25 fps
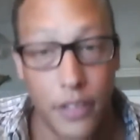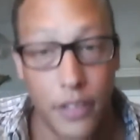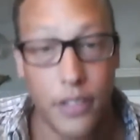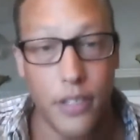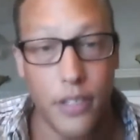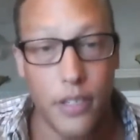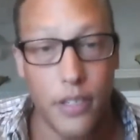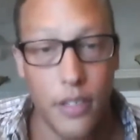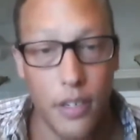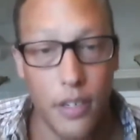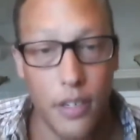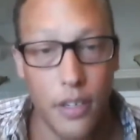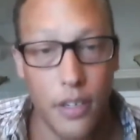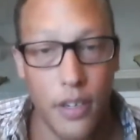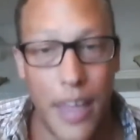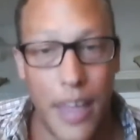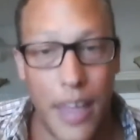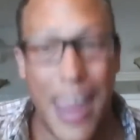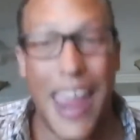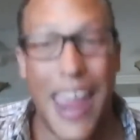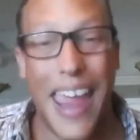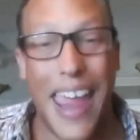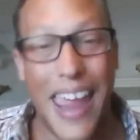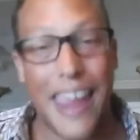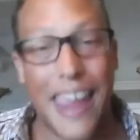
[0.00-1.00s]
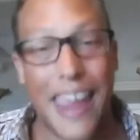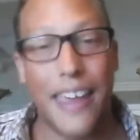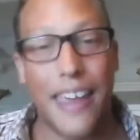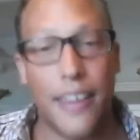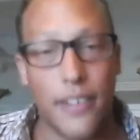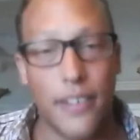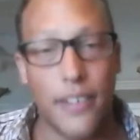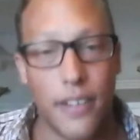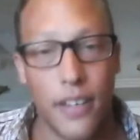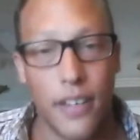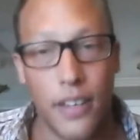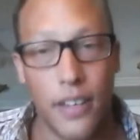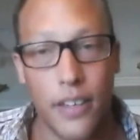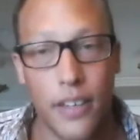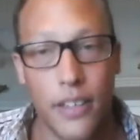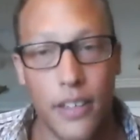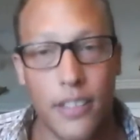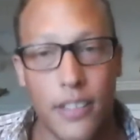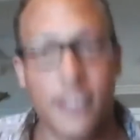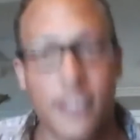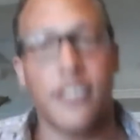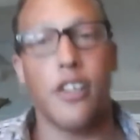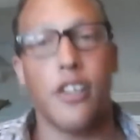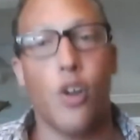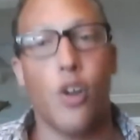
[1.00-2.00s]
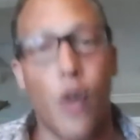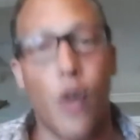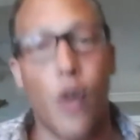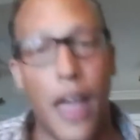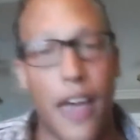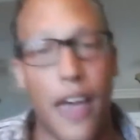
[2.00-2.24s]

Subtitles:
months and